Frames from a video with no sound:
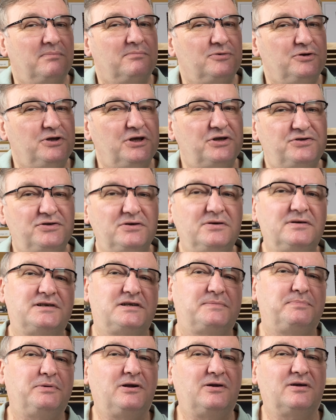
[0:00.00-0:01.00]
You do
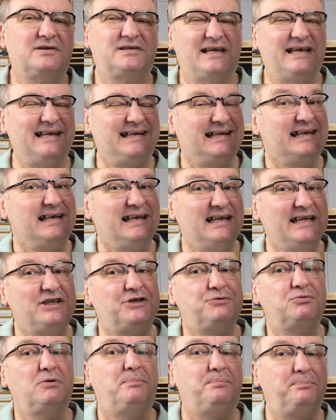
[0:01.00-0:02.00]
this because it can lead
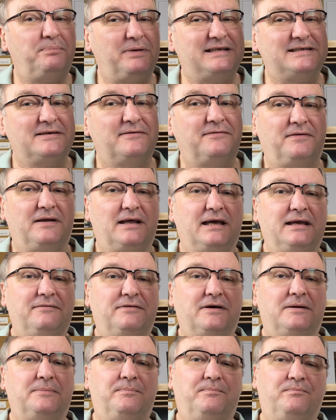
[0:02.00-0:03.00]
to a bitter
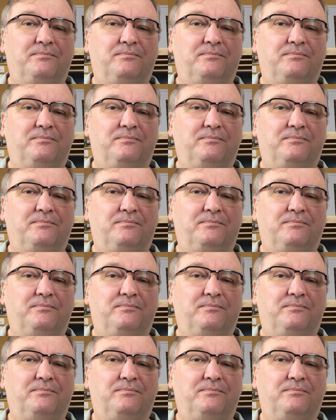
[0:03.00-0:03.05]
flavour.